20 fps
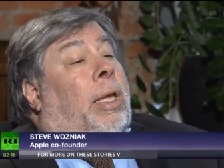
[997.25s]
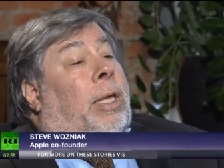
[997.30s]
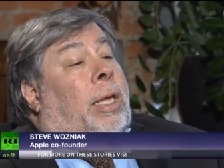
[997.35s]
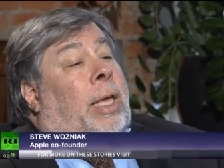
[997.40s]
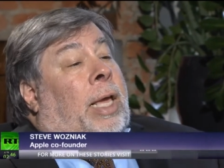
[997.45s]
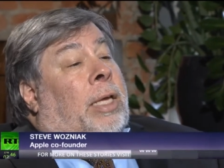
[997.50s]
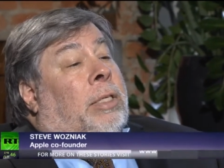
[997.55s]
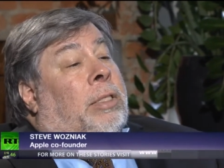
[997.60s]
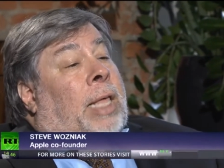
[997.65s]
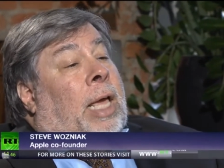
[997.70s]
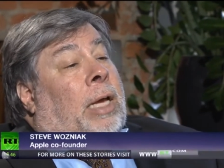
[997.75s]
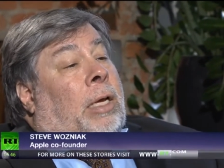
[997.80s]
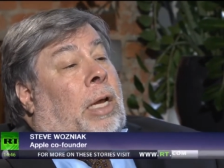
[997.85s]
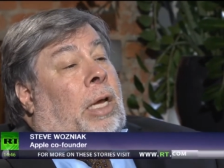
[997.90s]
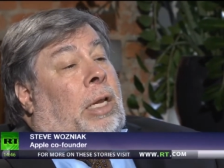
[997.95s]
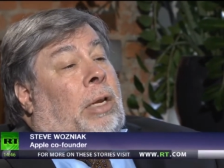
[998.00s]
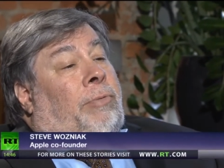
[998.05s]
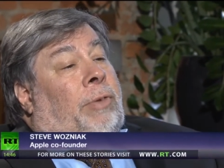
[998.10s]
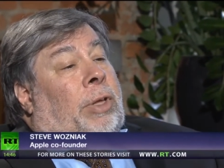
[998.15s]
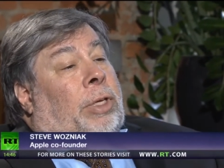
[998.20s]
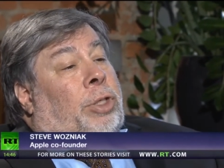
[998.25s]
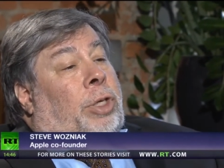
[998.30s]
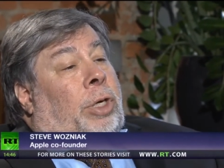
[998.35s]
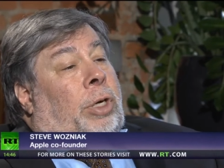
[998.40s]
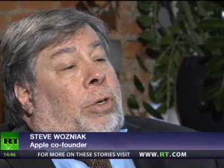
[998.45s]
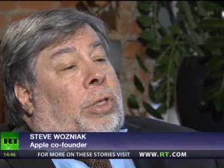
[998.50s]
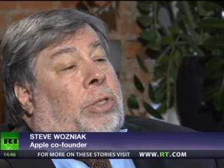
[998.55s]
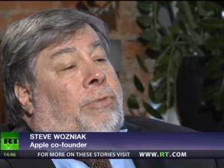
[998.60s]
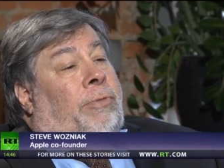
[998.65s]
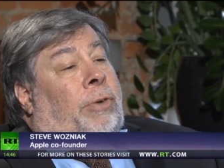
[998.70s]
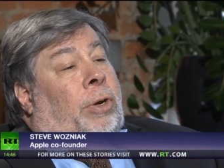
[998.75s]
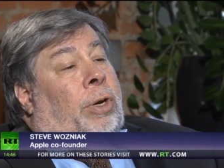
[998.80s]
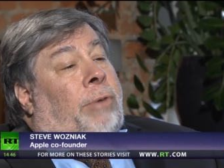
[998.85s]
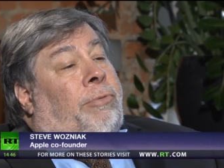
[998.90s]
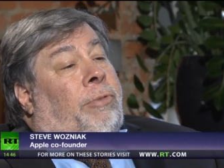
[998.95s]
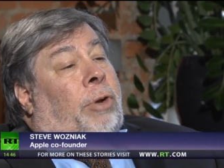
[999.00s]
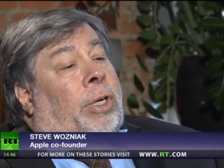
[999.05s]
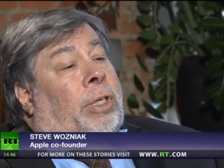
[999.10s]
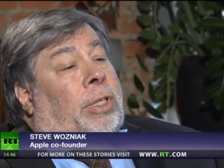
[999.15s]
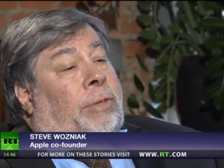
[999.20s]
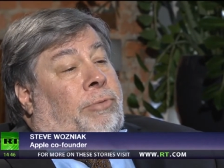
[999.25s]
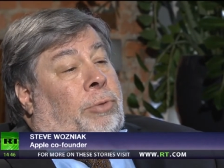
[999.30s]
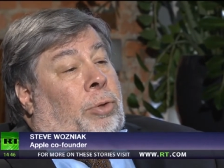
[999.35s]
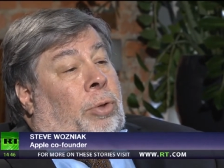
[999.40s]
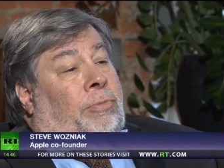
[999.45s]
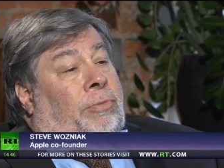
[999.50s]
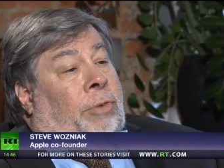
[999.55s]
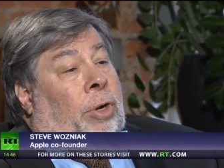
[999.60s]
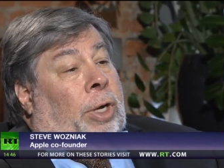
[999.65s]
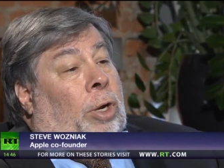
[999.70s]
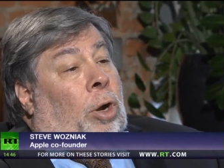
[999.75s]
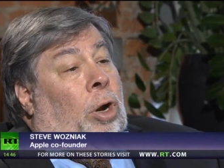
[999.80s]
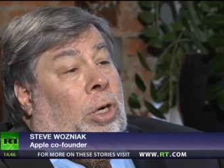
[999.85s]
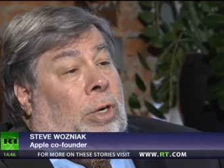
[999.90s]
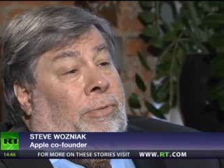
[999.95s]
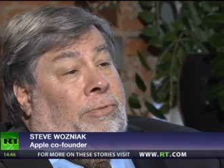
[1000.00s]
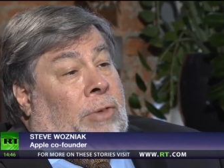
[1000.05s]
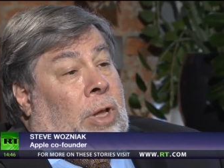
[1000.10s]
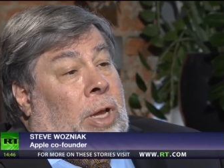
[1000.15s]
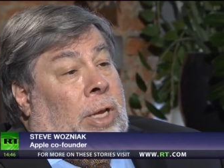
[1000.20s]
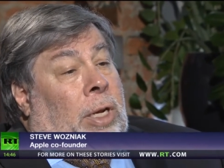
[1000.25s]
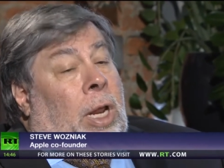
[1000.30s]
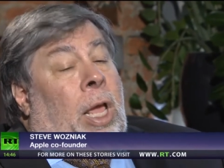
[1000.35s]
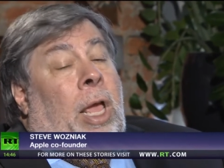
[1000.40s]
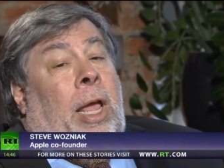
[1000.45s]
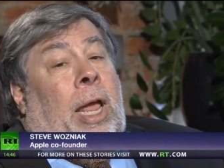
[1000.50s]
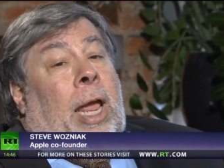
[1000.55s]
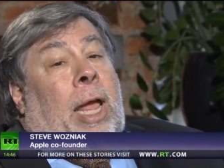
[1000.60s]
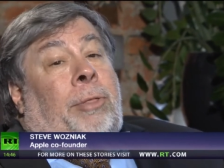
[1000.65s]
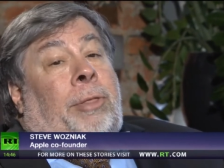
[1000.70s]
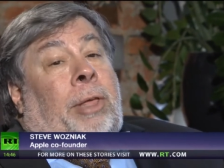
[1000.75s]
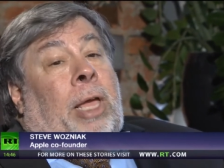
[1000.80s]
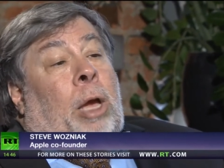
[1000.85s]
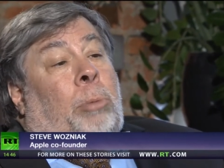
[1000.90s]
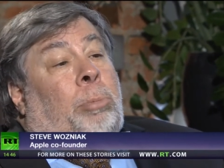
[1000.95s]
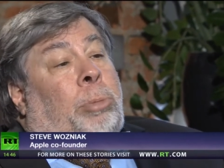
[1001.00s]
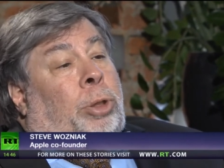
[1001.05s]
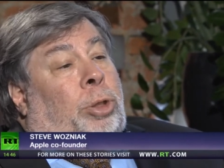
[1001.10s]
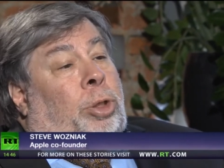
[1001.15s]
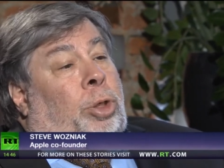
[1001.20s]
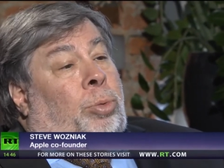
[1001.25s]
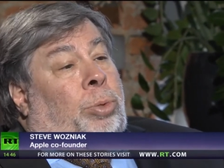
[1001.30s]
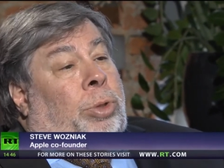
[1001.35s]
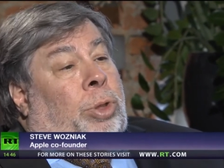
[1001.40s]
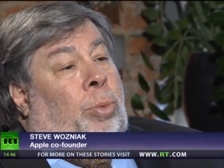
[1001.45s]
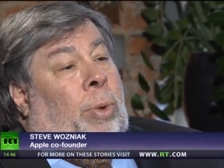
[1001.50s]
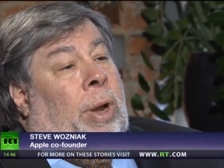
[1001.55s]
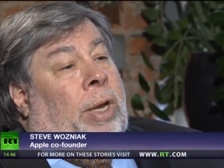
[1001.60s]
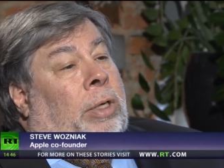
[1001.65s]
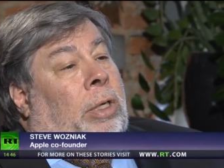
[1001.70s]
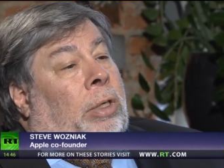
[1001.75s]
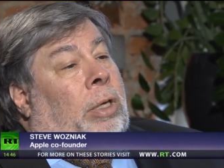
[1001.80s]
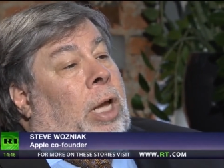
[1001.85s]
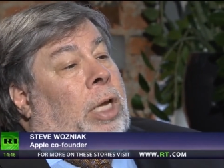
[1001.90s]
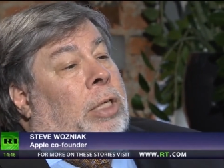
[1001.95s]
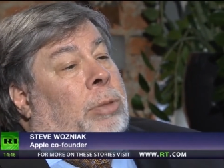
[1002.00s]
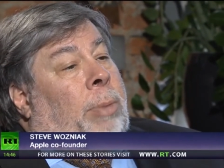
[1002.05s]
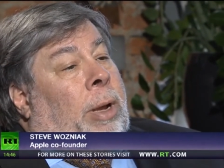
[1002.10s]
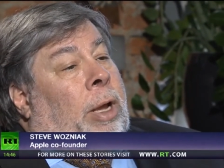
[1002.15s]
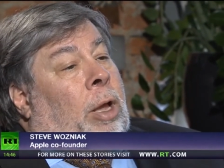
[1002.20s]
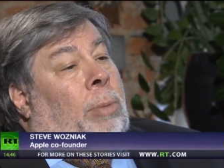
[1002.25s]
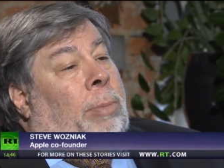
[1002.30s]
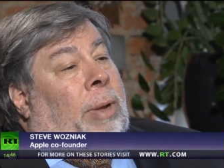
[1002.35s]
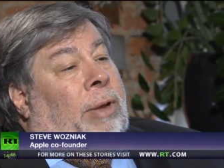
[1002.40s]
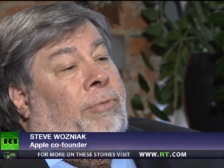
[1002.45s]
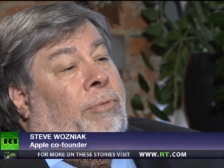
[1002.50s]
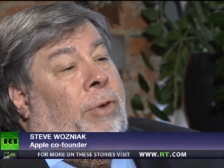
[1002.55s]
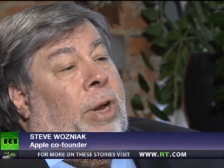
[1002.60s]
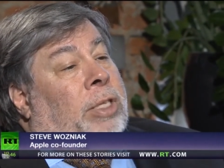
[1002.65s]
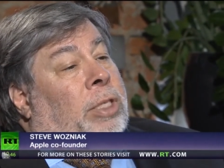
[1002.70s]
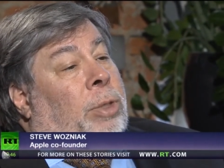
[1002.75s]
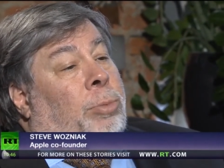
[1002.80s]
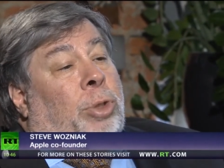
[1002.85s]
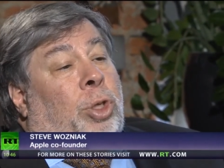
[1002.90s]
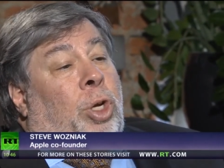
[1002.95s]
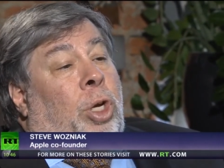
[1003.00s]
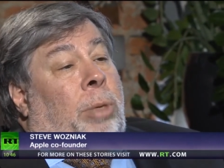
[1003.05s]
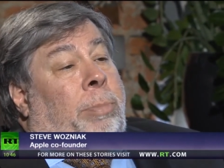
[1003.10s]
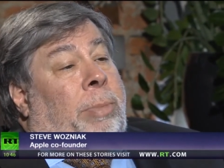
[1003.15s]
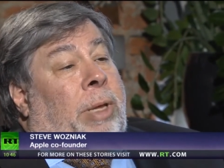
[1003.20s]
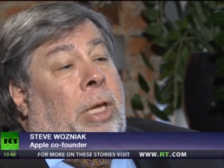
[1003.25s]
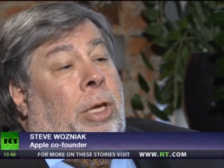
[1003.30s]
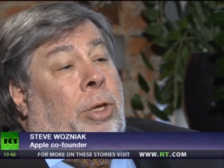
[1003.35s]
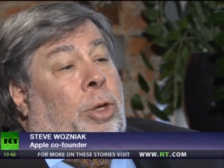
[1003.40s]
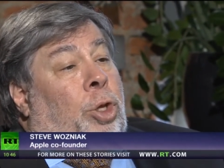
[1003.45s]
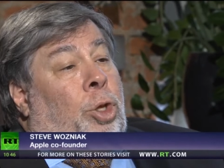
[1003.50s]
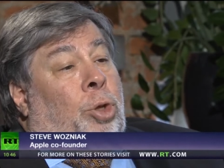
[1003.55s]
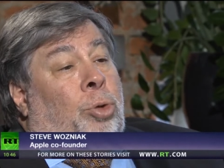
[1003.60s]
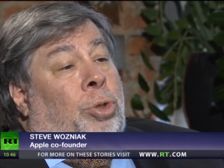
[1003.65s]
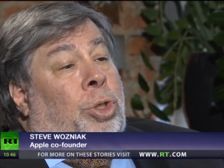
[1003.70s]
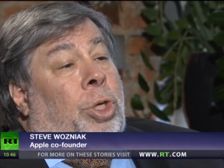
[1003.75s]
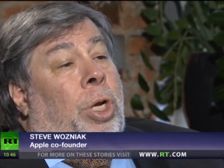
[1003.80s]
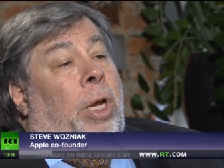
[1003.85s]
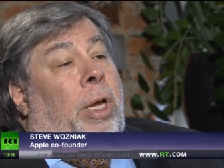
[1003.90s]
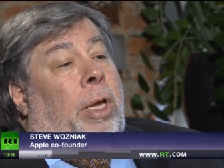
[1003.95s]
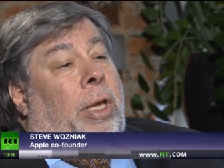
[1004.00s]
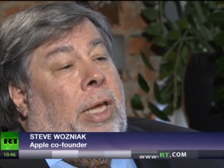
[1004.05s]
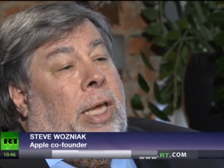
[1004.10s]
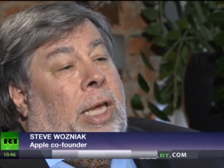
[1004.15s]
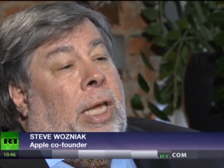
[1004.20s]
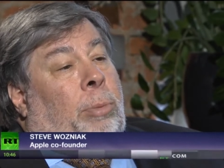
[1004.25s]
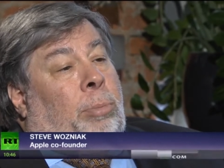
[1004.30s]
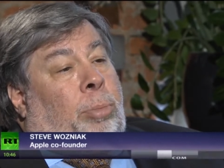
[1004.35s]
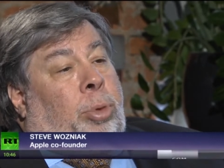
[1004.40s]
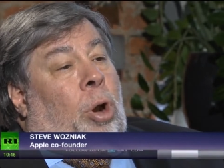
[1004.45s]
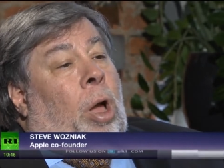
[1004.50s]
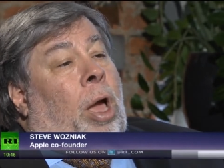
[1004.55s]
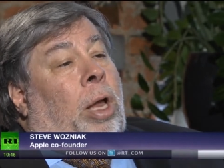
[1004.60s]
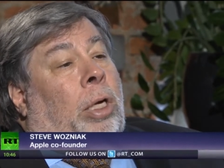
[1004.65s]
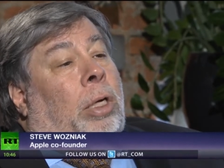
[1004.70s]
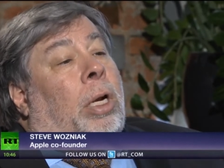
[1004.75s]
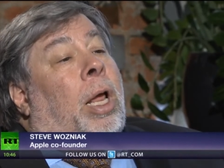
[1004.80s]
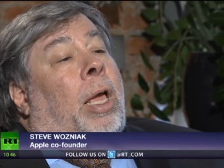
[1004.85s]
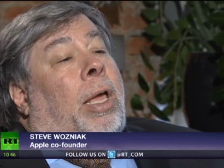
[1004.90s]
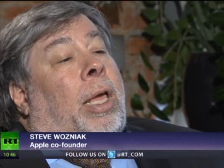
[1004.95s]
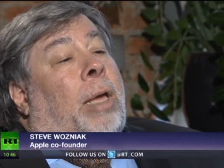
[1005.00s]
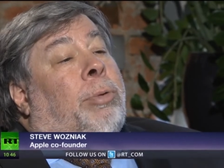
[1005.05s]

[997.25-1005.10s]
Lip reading: Yes, that kind of engineer is very, very difficult, very hard to find, and the Apple II was recognized by all my friends. It was going to be a huge hit product.